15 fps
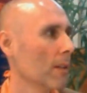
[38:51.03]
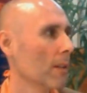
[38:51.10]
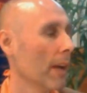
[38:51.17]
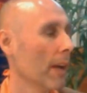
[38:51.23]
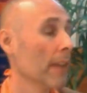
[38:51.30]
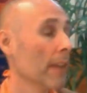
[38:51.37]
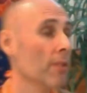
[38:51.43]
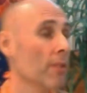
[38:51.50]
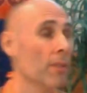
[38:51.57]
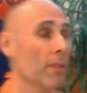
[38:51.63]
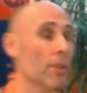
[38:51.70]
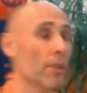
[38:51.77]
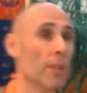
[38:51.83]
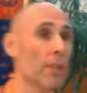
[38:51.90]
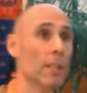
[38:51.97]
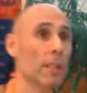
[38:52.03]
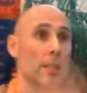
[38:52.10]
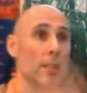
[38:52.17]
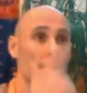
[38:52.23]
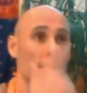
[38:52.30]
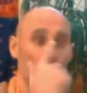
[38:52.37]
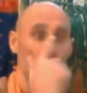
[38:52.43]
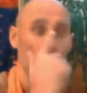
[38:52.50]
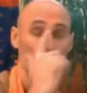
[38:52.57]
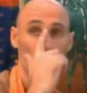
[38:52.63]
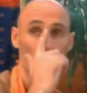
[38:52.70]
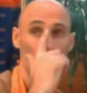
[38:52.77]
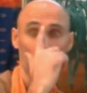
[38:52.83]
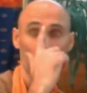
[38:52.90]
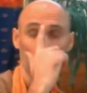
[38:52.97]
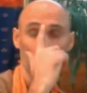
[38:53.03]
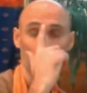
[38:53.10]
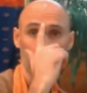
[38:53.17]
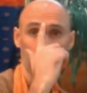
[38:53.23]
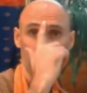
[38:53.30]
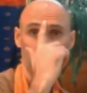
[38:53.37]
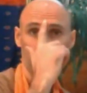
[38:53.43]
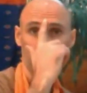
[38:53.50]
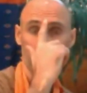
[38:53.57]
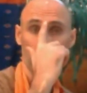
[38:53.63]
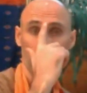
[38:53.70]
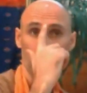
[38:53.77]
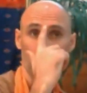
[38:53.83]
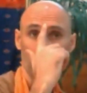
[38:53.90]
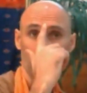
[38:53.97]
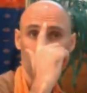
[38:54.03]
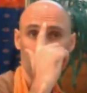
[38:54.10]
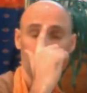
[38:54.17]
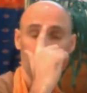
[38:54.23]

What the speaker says: And Krishna is the central being. It is